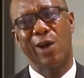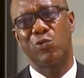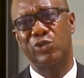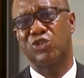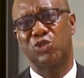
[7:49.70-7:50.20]
I
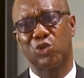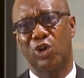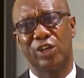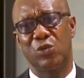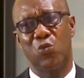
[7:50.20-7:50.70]
will
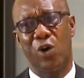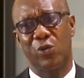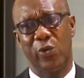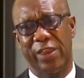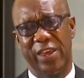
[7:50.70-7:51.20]
surely walk
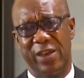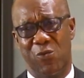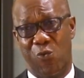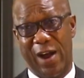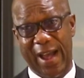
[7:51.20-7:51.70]
with
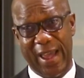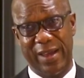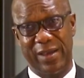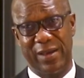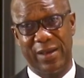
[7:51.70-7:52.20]
you. Why?
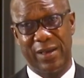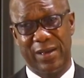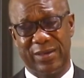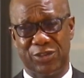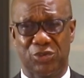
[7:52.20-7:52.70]

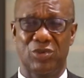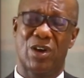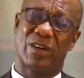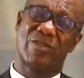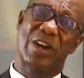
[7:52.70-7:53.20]

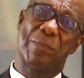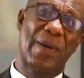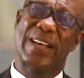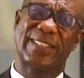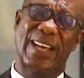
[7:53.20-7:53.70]
Sure, green
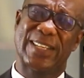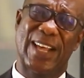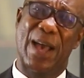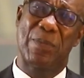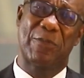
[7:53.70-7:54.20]
pastures
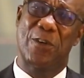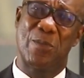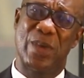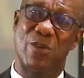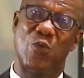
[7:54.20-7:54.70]
are
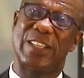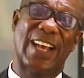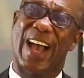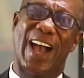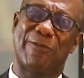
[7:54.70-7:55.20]
before me which
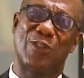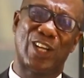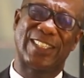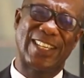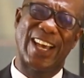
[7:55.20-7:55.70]
I have
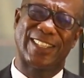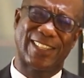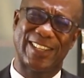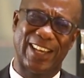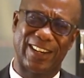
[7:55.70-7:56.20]
not yet
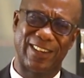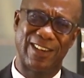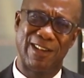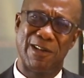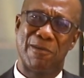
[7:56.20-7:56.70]
seen.
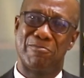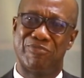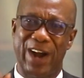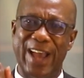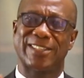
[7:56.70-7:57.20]

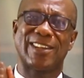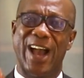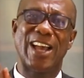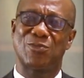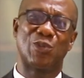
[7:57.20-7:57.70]
Bright
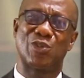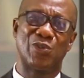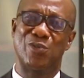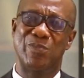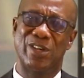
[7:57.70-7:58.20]
skies will
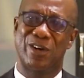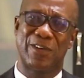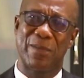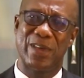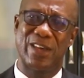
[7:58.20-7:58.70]
soon be
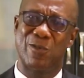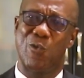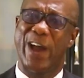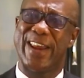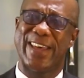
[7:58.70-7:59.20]
over me
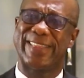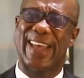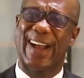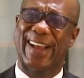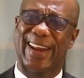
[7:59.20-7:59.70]
where the
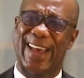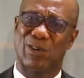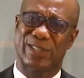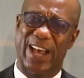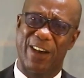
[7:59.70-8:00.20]
dark
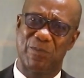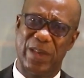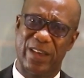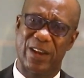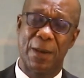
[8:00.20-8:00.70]
clouds have
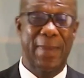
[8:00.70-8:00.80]
been.